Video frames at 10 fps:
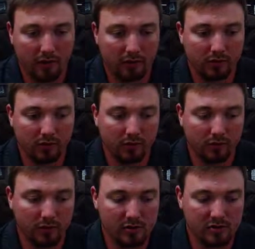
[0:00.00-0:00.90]
around
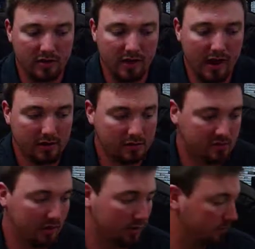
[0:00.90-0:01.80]
the universe of
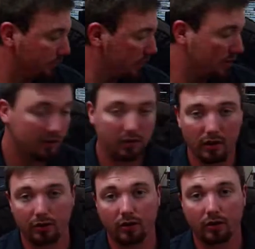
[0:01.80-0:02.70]
that, so
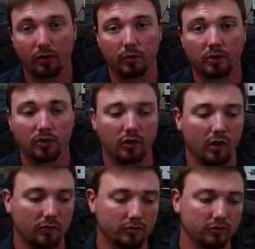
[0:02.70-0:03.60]
definitely a good
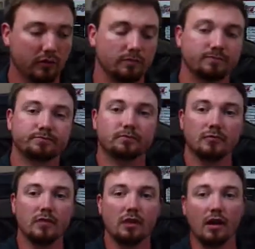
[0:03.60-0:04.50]
one to note.
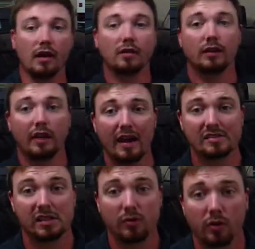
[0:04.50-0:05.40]

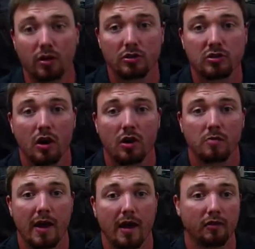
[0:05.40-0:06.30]
And the last thing we're going
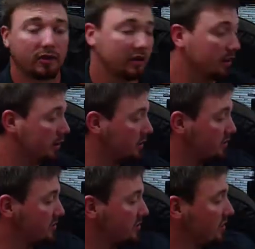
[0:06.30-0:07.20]
to talk about
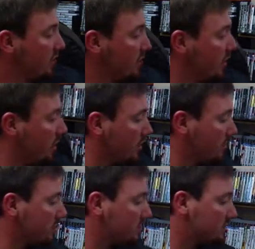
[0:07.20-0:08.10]
is
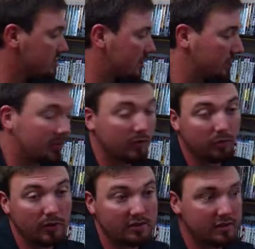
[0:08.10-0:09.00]

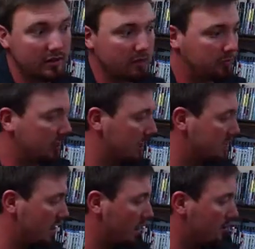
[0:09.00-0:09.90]
something we
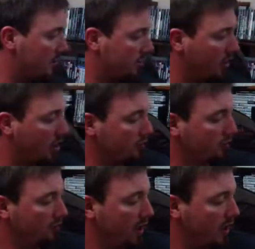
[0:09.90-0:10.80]
recently picked up
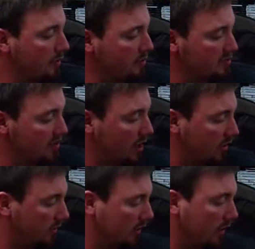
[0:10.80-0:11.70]
off of
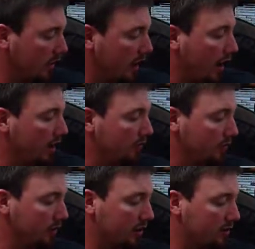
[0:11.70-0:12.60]
Amazon that I'd
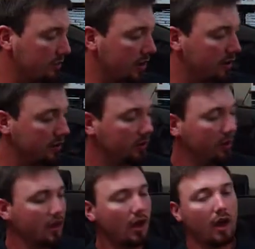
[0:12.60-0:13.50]
highly
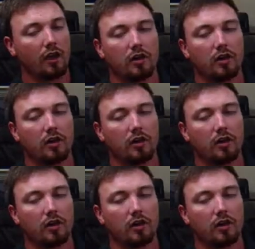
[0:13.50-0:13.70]
recommend.